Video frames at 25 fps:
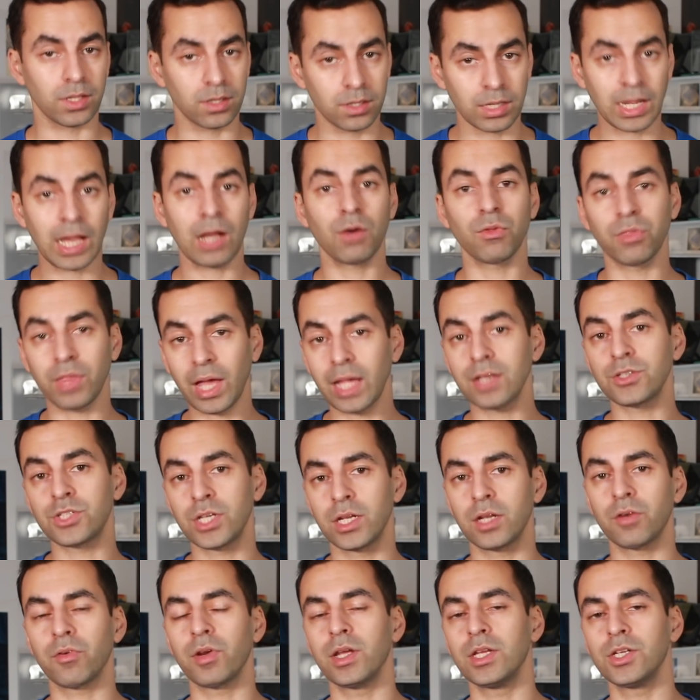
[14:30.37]
Now that
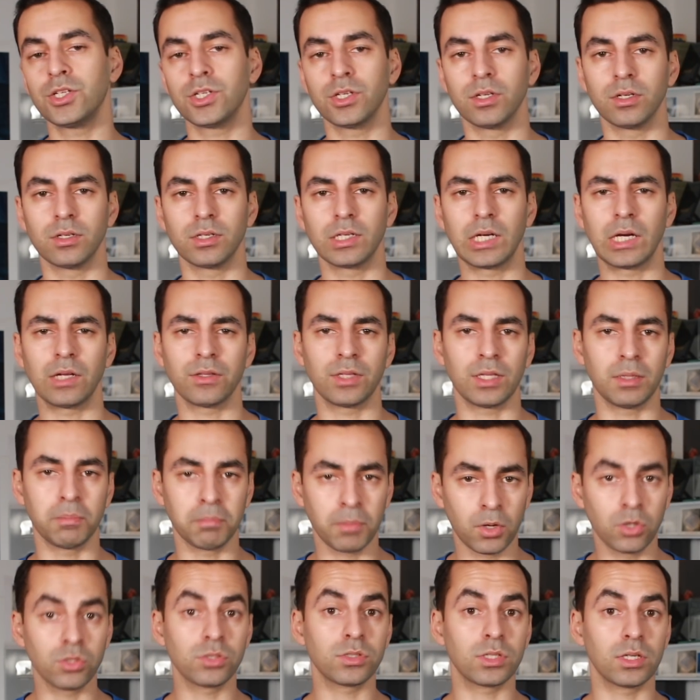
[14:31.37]
generation are the
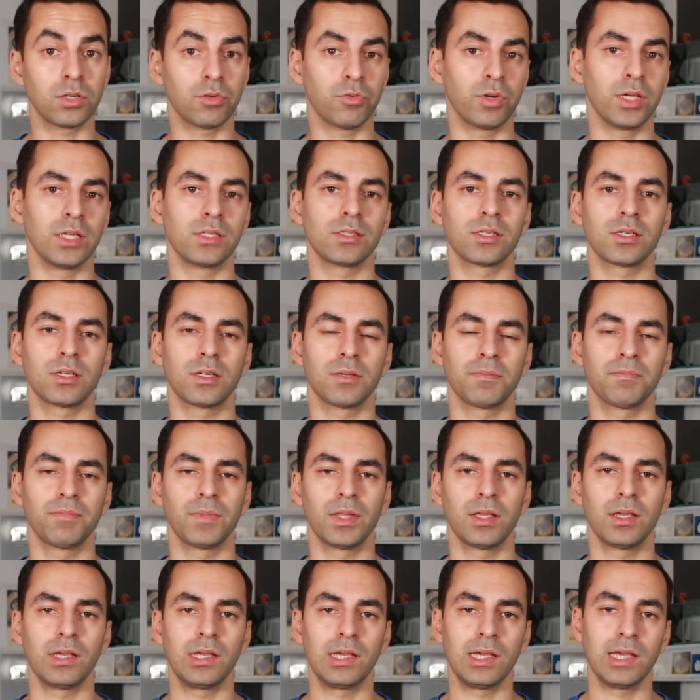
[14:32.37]
most at risk
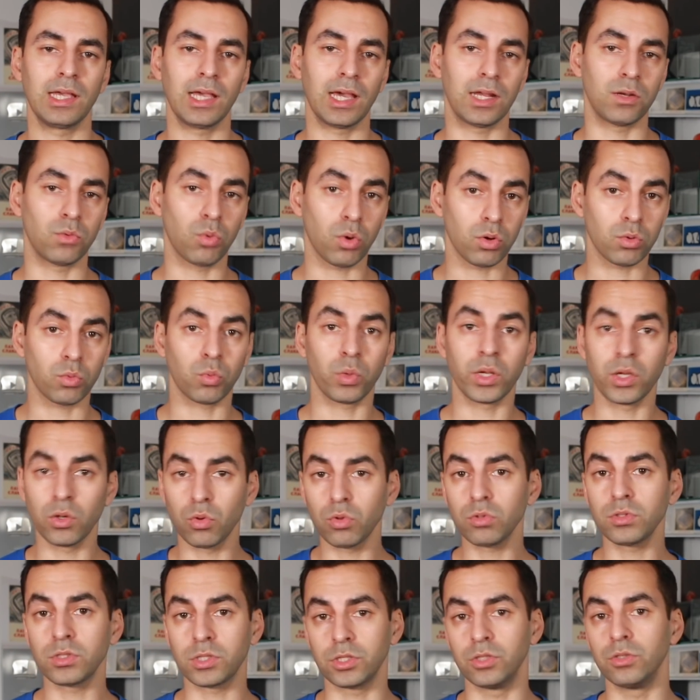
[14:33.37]
and what we
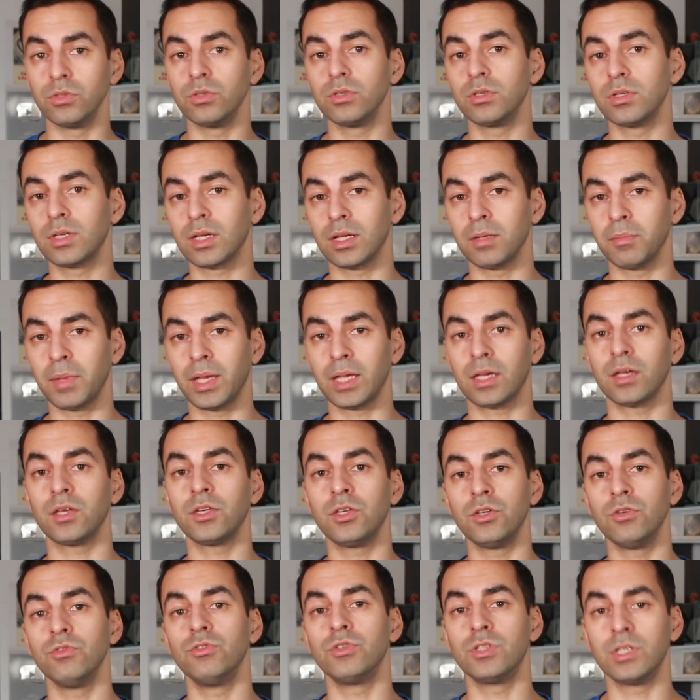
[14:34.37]
all do can make a
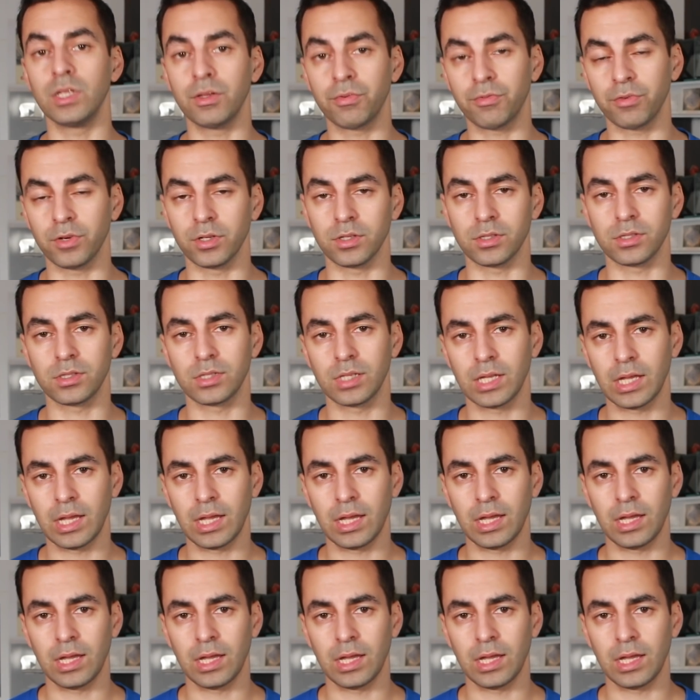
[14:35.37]
huge difference.